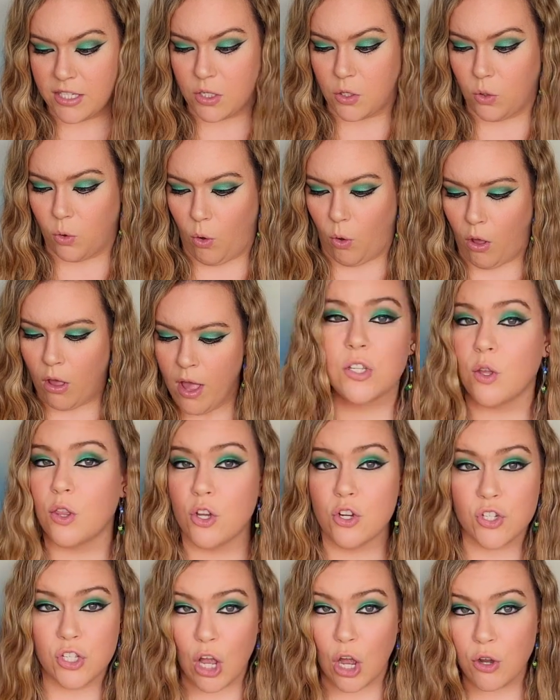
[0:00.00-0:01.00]
cool. So
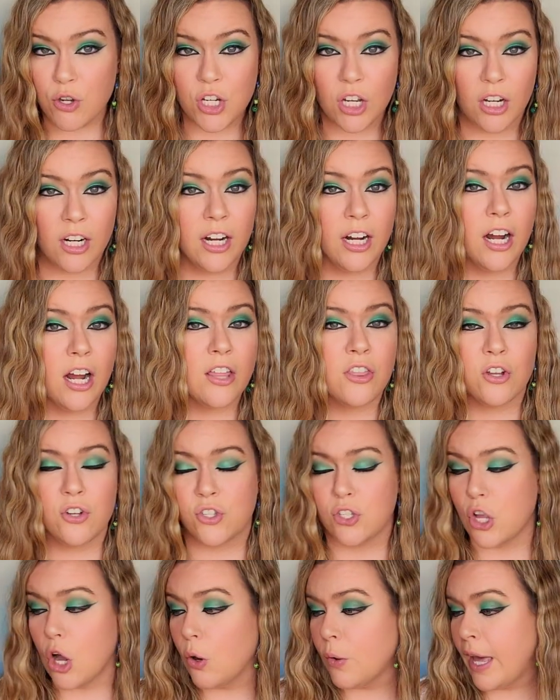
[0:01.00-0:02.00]
there's no sugar, there's
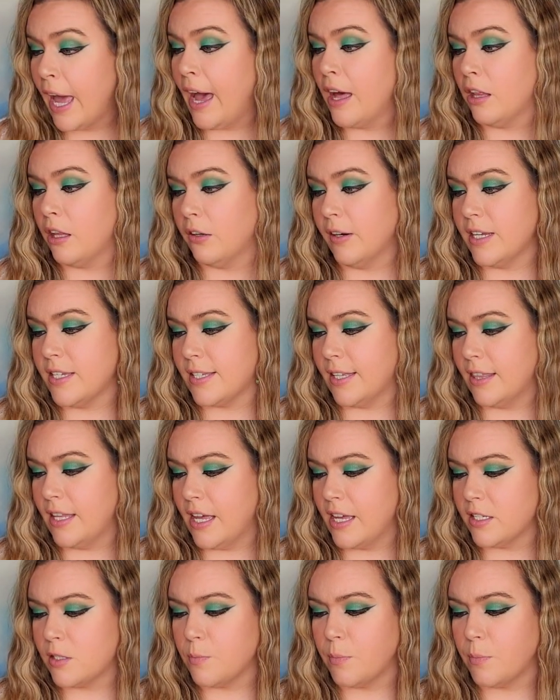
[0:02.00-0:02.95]
no calories in this,